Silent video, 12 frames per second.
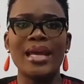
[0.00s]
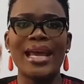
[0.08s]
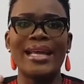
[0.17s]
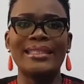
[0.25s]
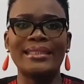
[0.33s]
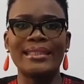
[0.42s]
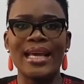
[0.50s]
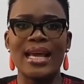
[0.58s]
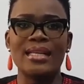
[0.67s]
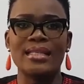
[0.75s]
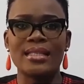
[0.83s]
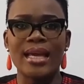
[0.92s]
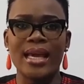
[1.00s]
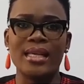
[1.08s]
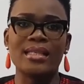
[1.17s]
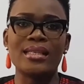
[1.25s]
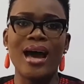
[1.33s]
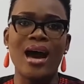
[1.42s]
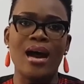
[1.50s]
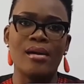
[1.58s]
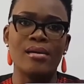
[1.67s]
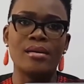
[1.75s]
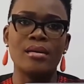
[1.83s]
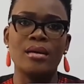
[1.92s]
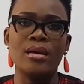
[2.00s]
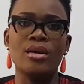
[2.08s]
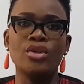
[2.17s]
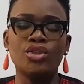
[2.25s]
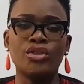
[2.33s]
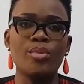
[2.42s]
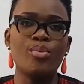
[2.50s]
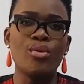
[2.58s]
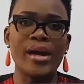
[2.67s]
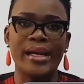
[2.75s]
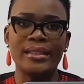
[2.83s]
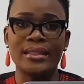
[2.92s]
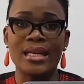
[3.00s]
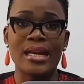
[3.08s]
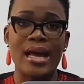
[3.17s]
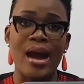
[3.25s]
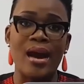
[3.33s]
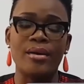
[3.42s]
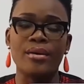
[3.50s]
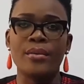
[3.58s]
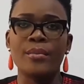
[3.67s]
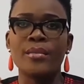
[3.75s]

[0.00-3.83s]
SSSR, triple S and R.